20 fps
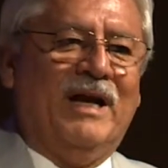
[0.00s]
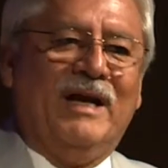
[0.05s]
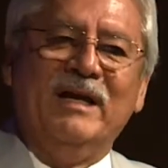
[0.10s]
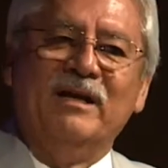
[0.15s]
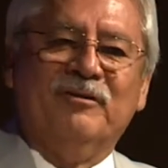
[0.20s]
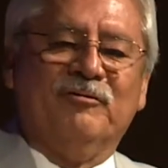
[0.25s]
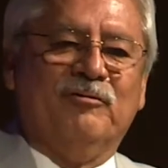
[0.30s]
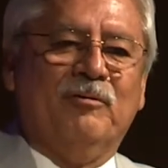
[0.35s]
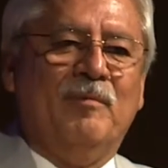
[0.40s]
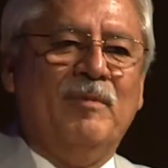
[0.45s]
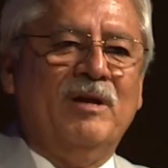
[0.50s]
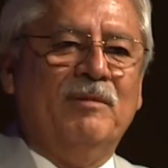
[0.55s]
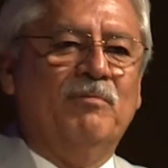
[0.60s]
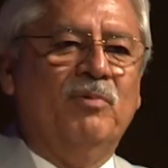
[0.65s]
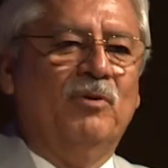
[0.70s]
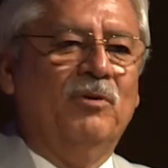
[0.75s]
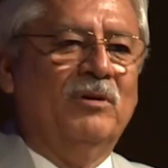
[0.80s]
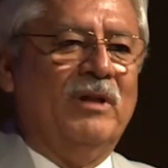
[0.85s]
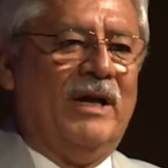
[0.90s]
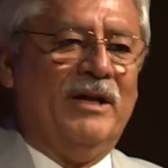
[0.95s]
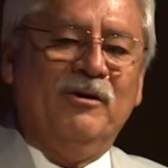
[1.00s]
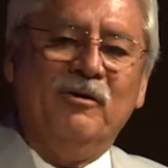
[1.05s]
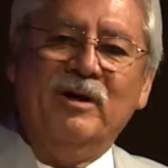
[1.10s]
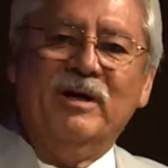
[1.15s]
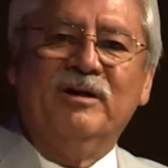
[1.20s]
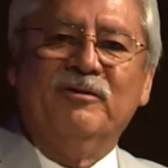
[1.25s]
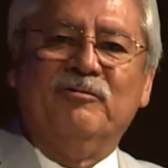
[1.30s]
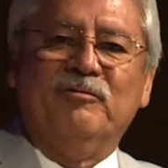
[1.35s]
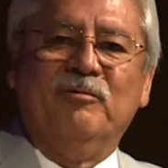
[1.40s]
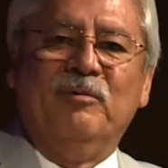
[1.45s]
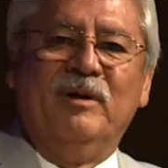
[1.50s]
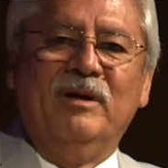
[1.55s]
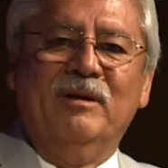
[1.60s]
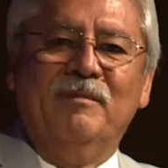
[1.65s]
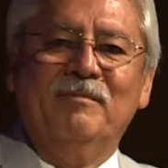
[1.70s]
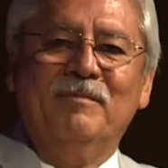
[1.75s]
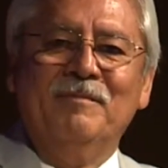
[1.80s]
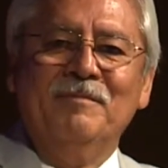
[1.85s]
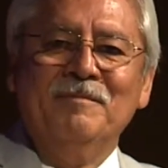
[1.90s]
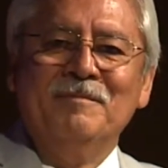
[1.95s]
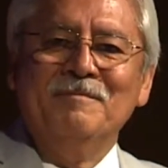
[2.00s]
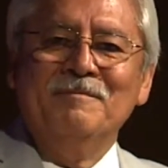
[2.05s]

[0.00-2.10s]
I had a swimming pool. I know how to swim.